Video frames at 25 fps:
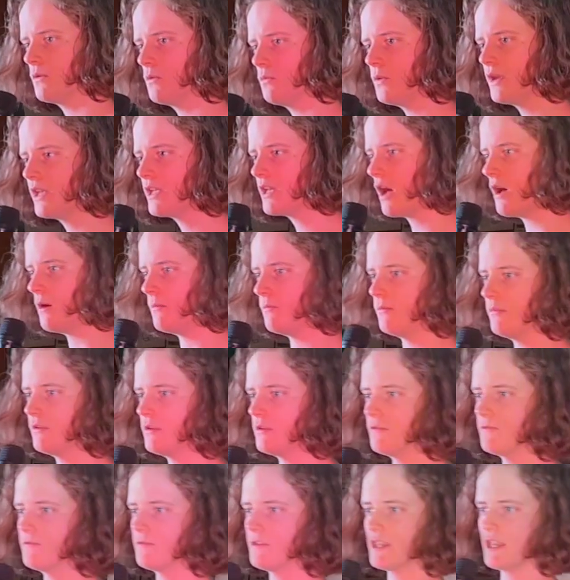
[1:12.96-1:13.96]
We come
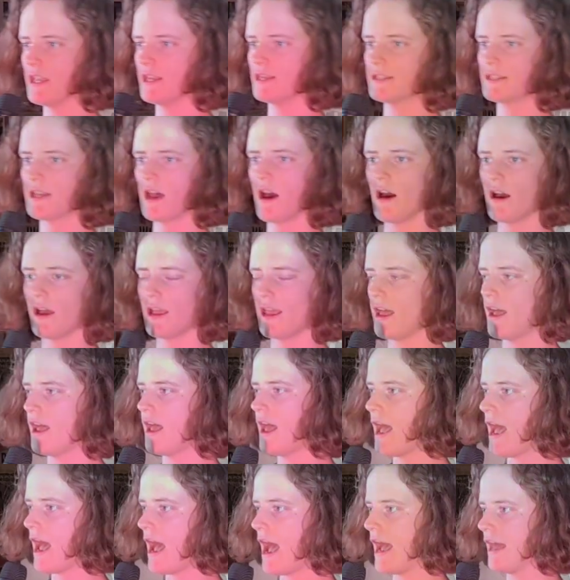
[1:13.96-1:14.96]
for the entire
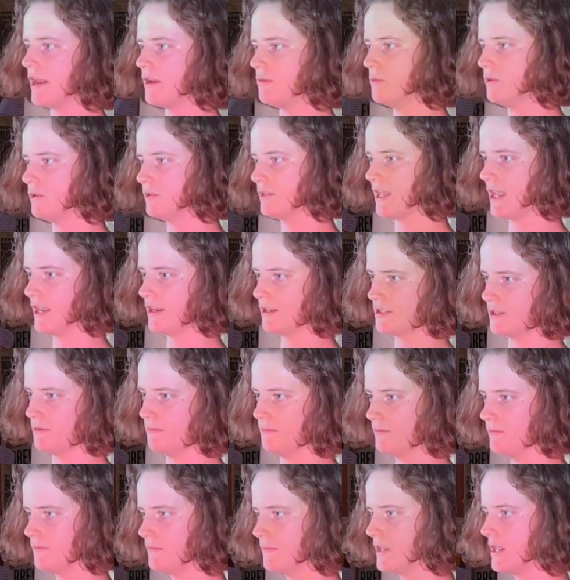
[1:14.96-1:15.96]
animal
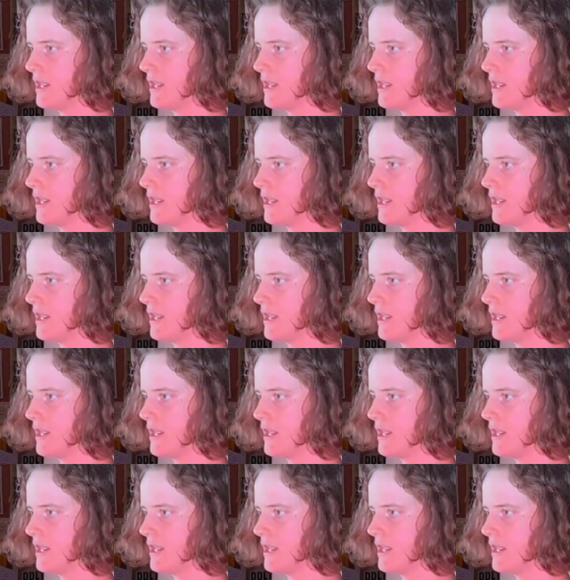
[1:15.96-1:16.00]
kingdom.